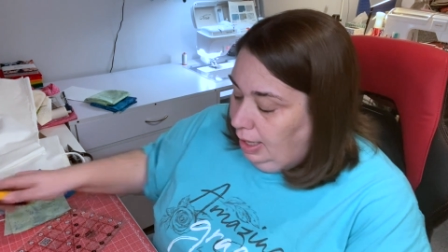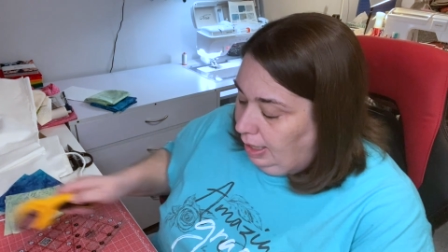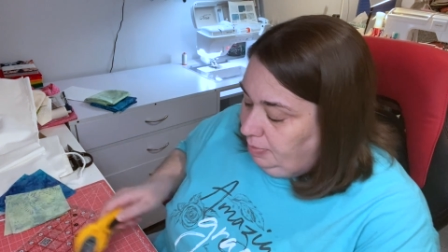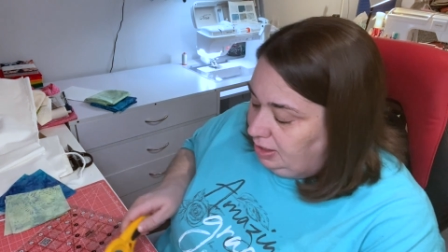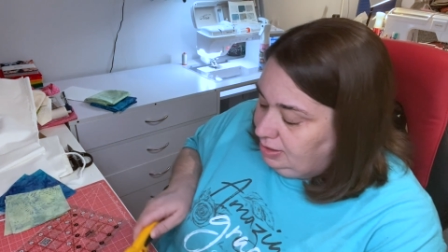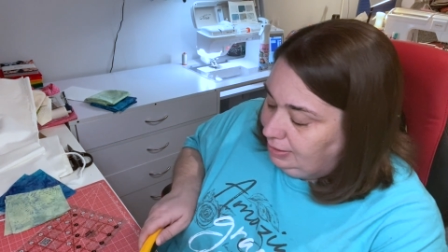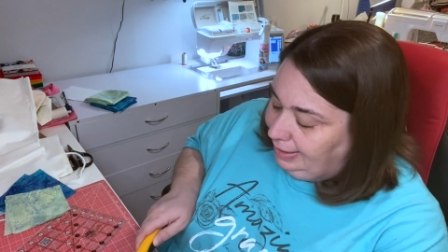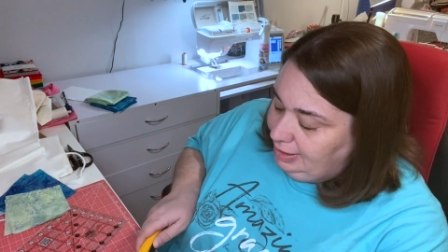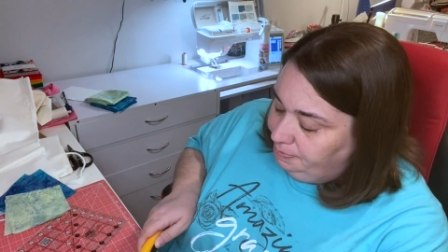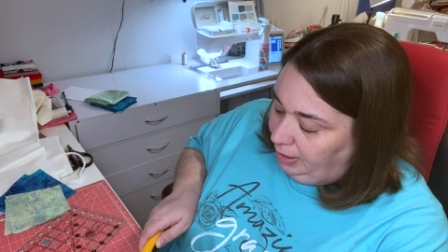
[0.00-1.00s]
I'm going to
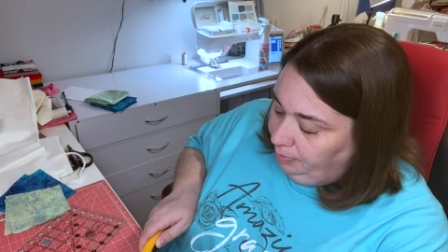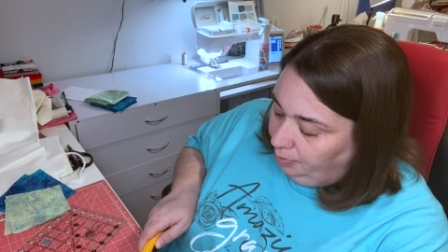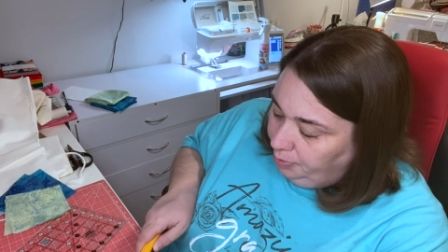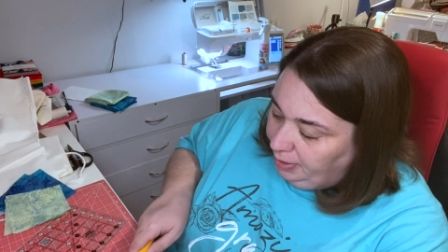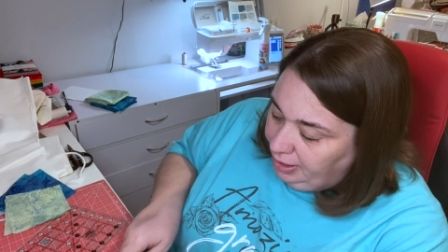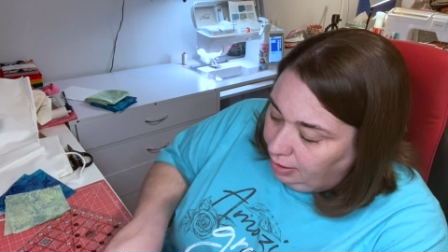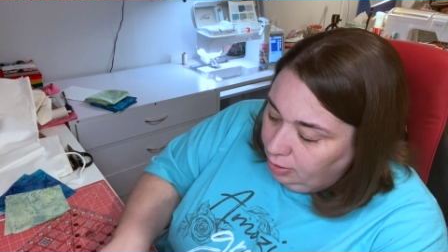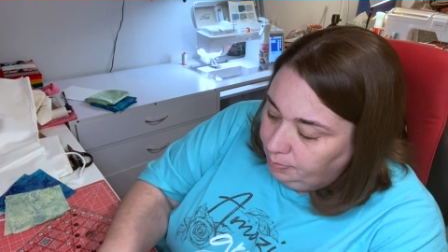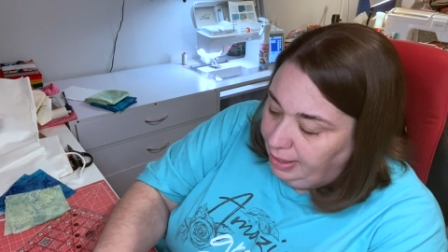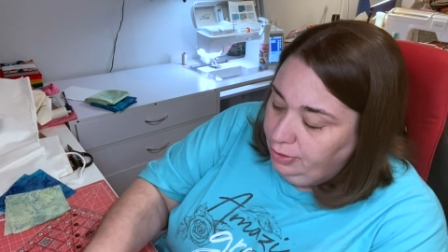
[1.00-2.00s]
slice my rotary
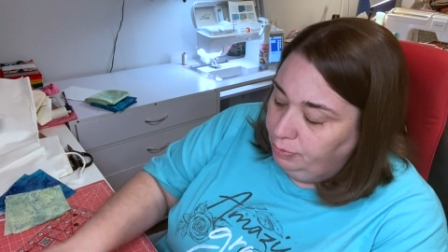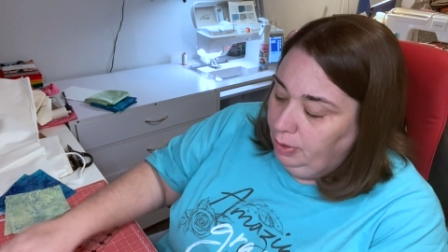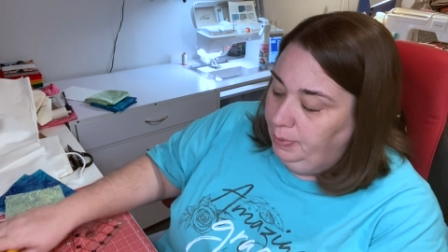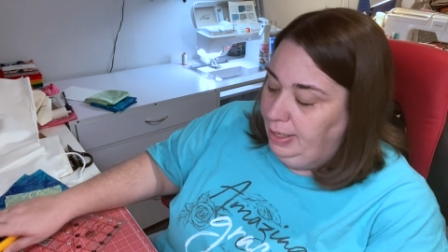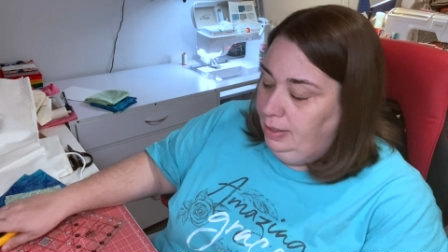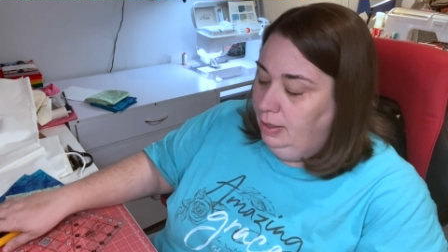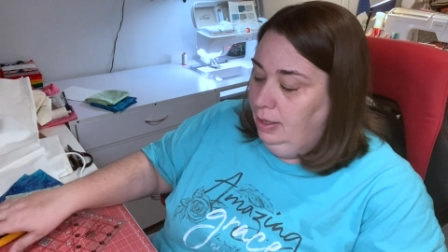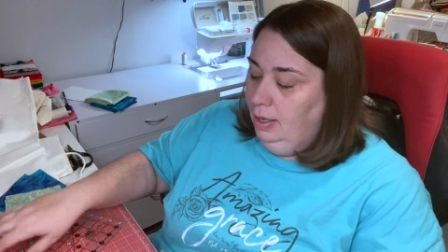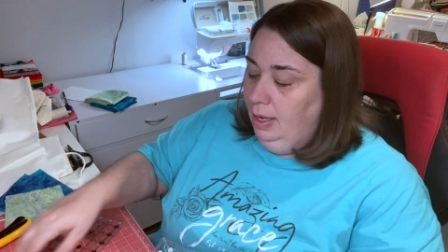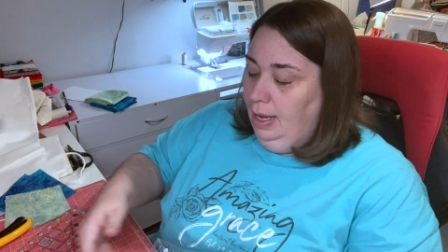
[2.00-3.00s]
cutter right through it,
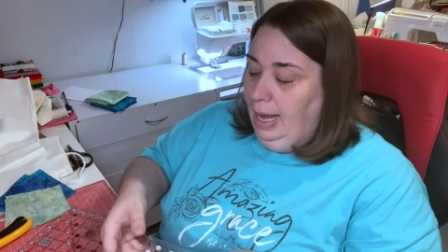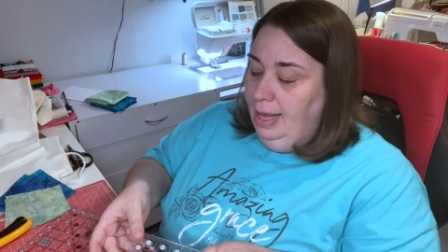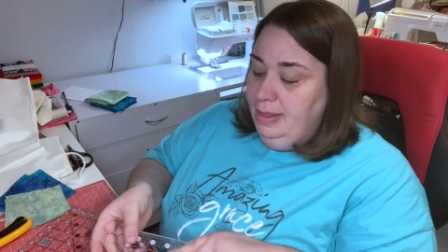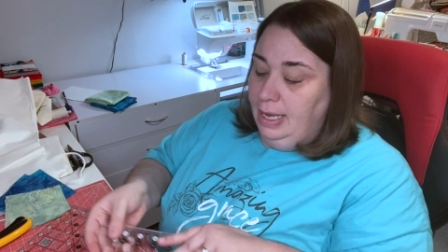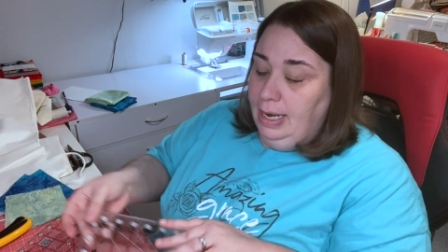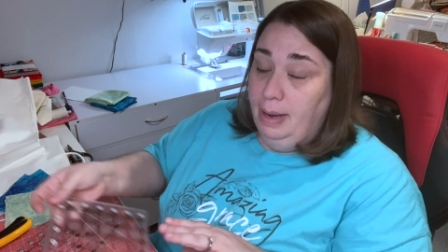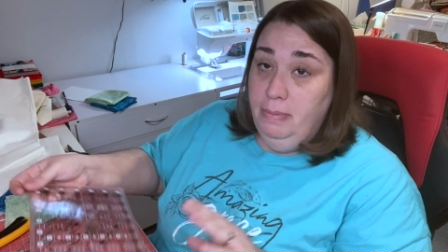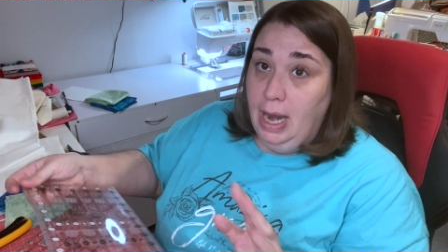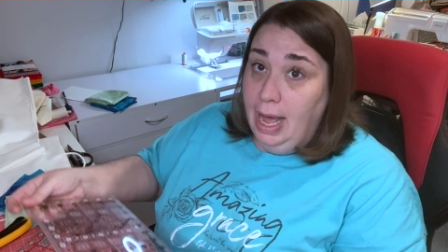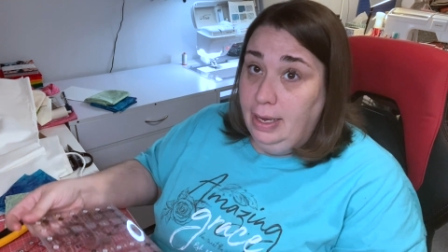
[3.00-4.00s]
and then
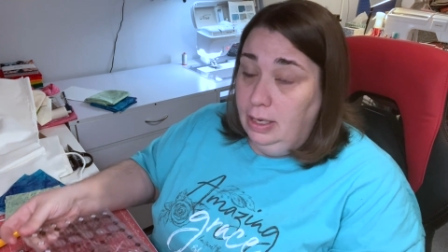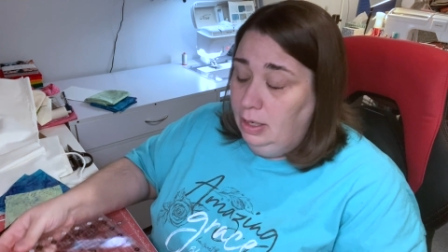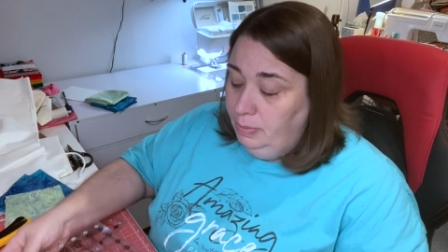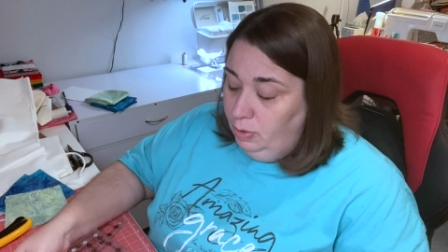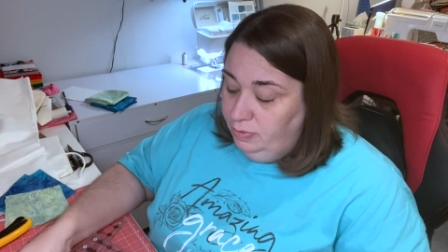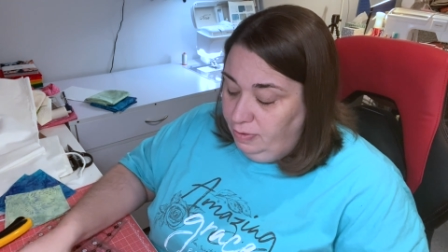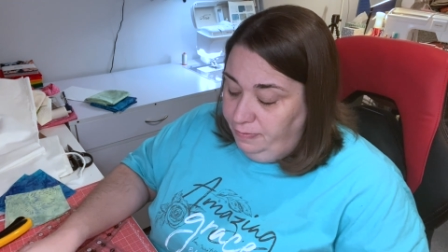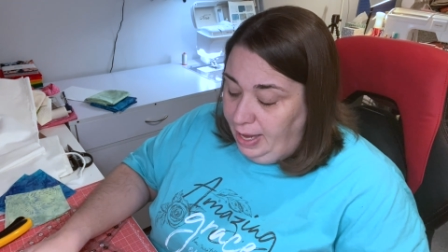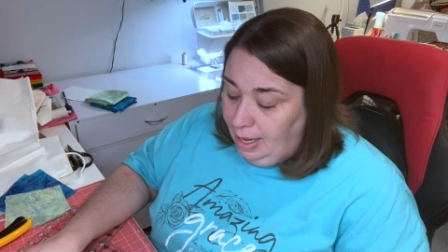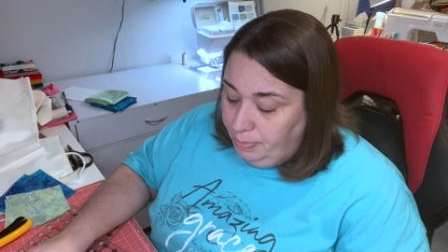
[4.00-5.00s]
I'm not going to move the
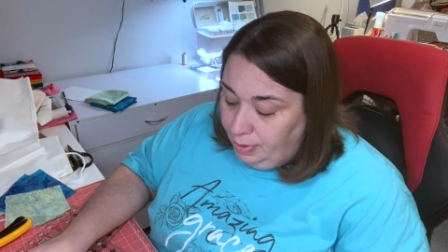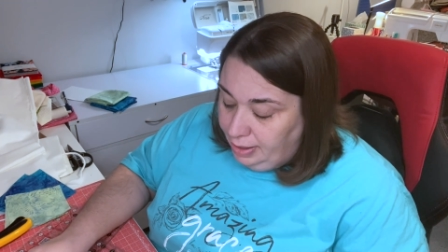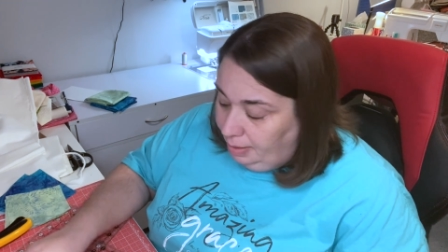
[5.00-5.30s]
fabric.